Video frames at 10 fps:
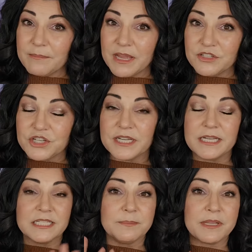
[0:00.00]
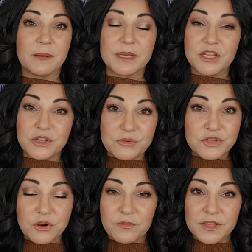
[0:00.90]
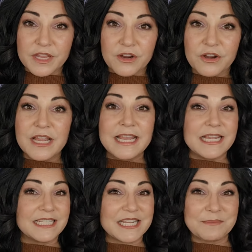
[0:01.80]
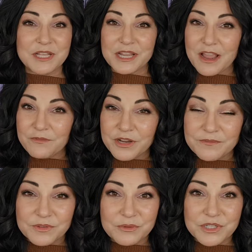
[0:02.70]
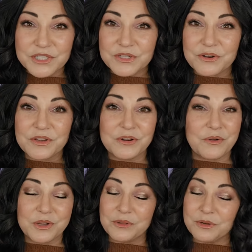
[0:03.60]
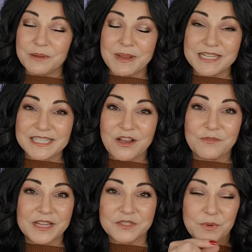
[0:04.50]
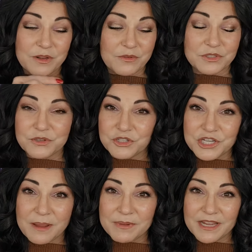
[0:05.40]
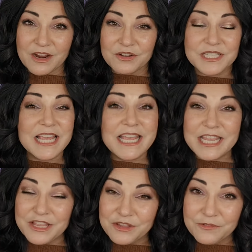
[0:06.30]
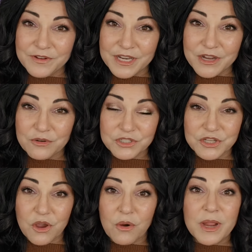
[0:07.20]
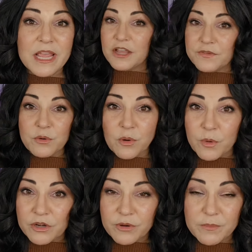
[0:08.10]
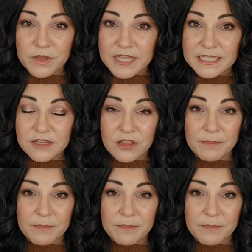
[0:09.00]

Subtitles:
I mentioned, it's becoming huge over there. It seems like every influencer, you know, including myself, has one of those little shopping carts in their video. So if you are wondering what that's all